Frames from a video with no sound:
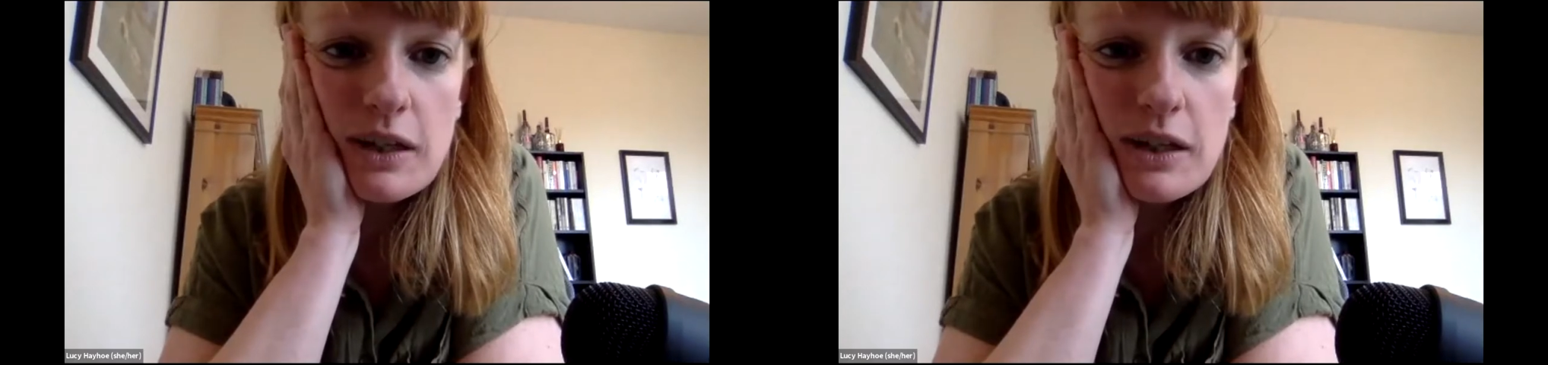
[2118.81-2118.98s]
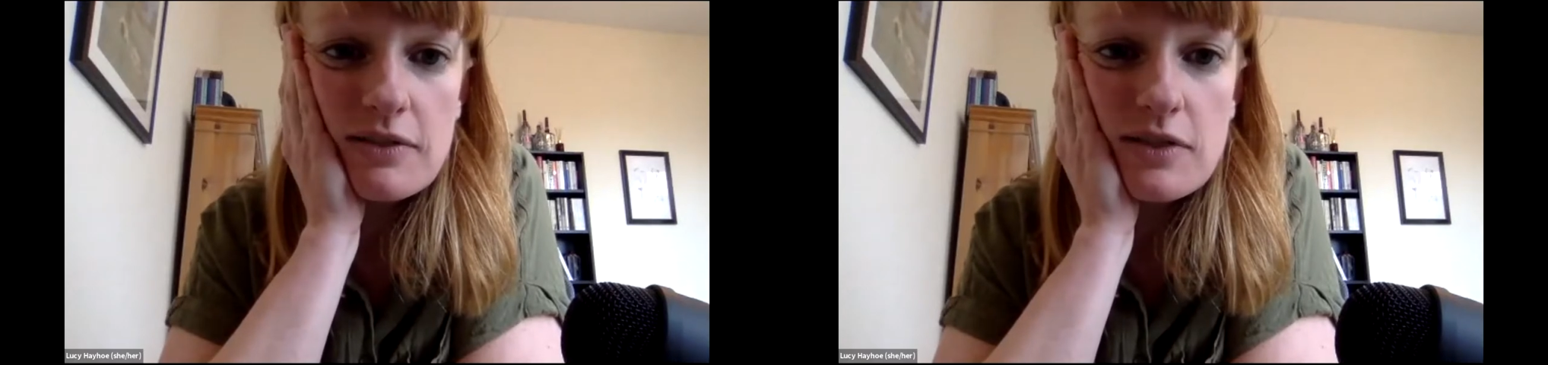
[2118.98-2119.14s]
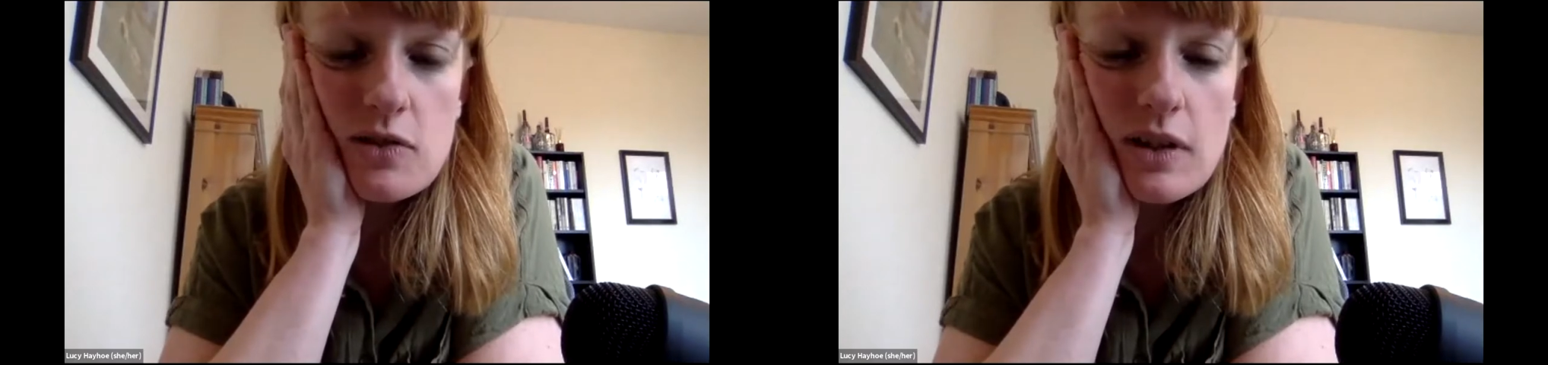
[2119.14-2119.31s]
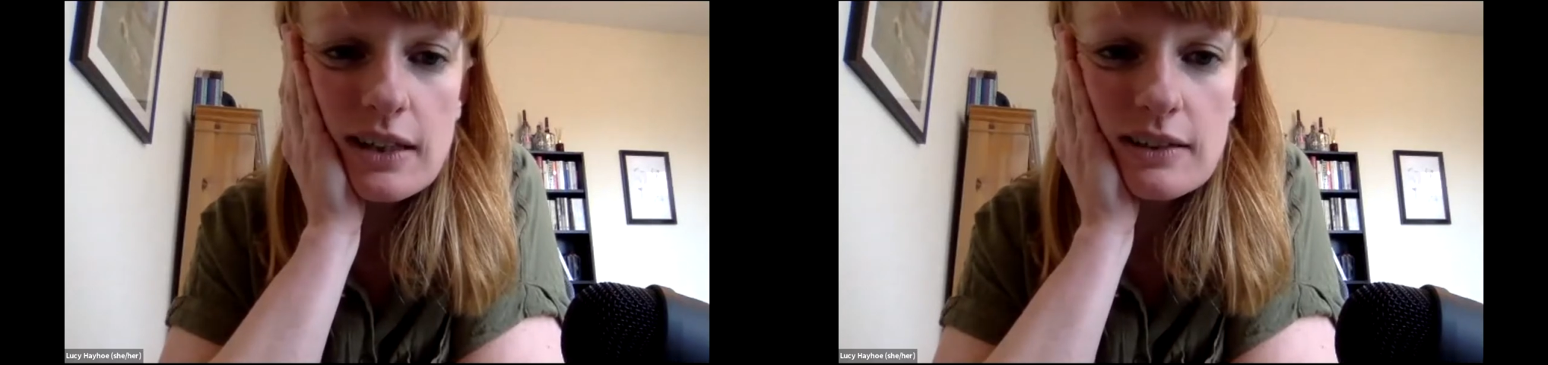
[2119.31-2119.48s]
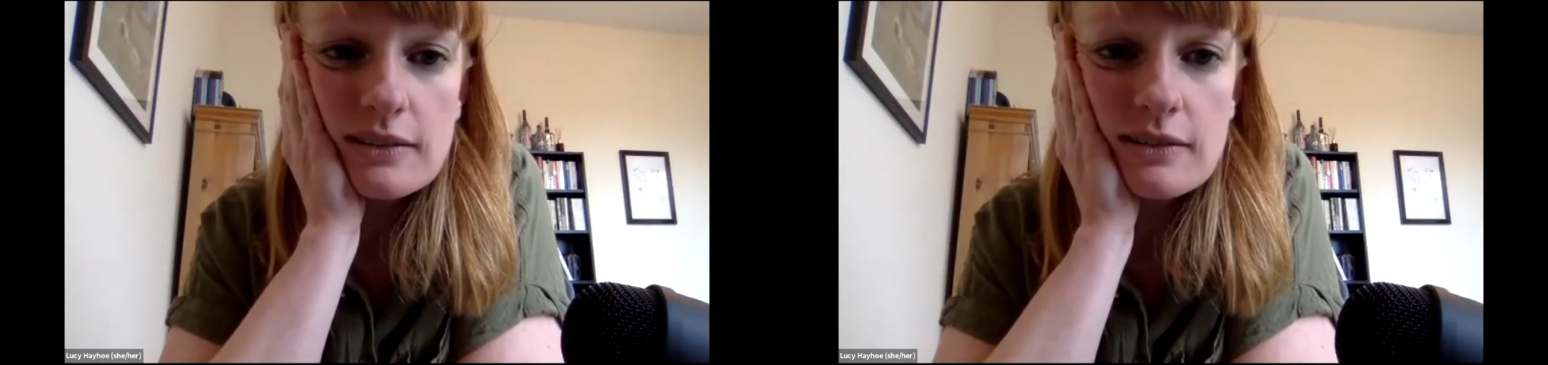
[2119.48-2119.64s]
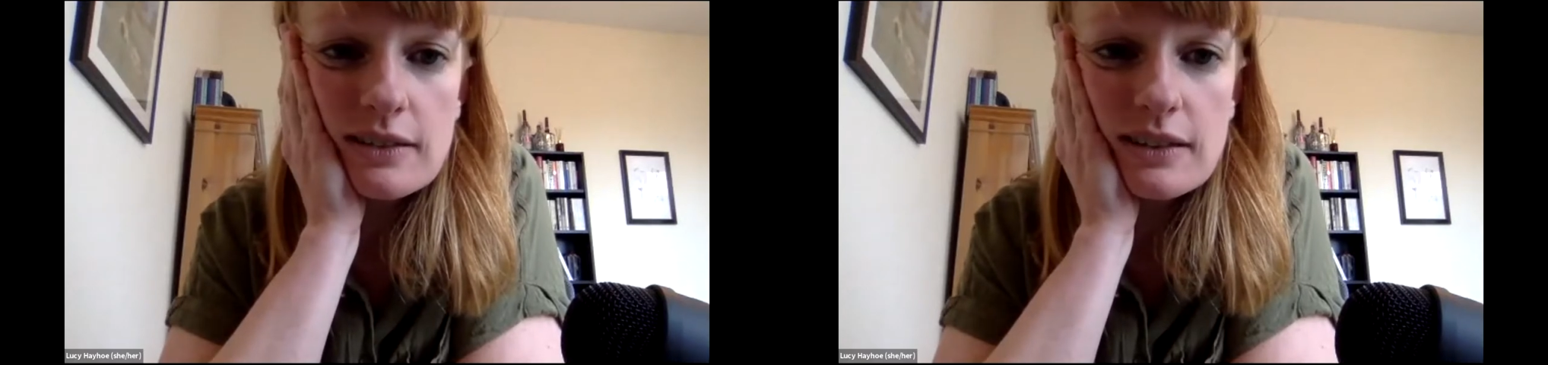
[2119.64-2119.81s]
part of the
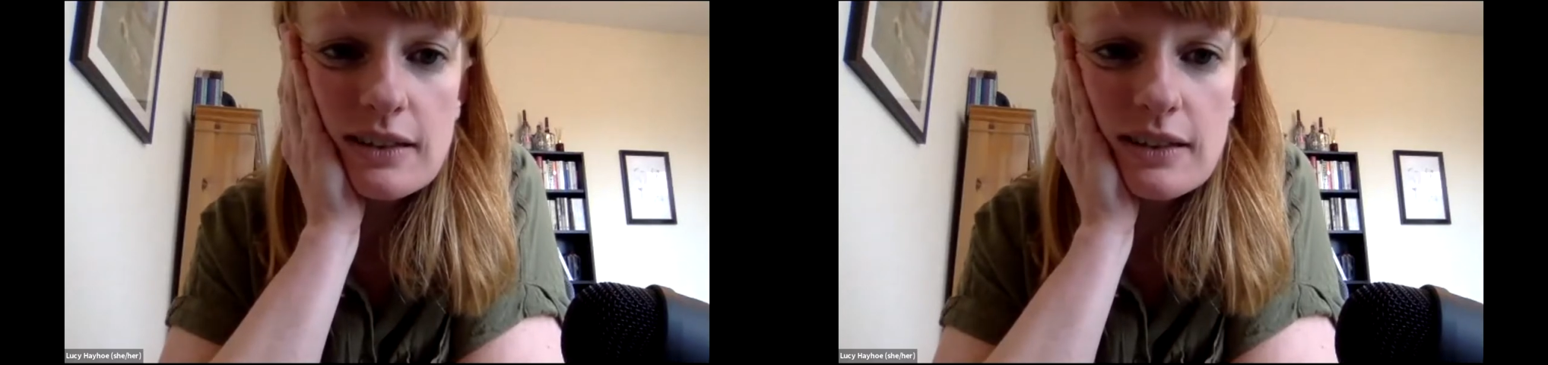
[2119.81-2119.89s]
trail?